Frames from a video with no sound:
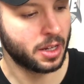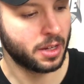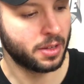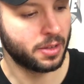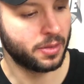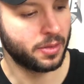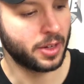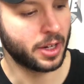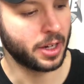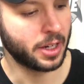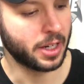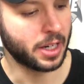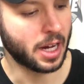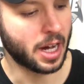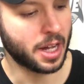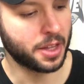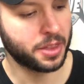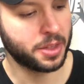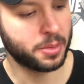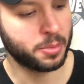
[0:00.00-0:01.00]
Very
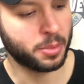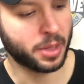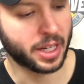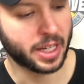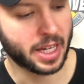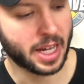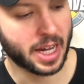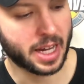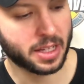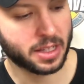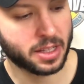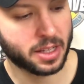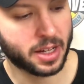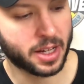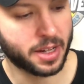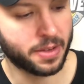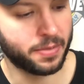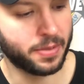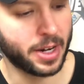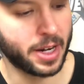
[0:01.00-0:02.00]
Gotham by
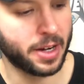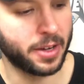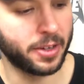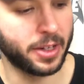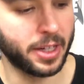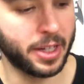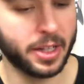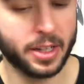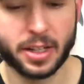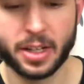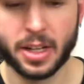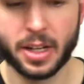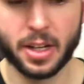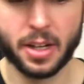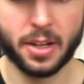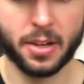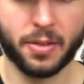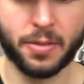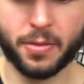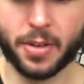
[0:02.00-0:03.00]
Gaslight. Very,
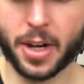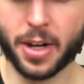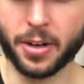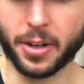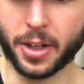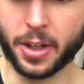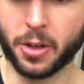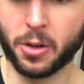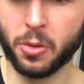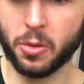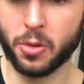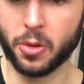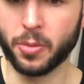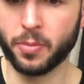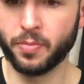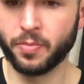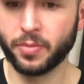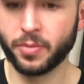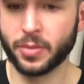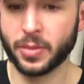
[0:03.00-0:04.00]
very cool.
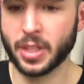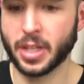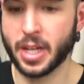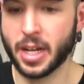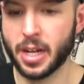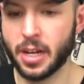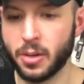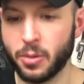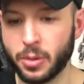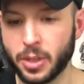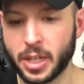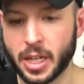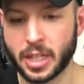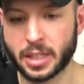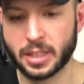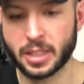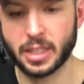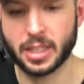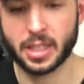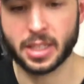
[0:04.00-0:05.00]
Now we
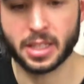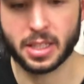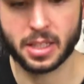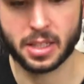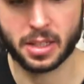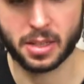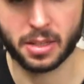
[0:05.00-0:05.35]
got this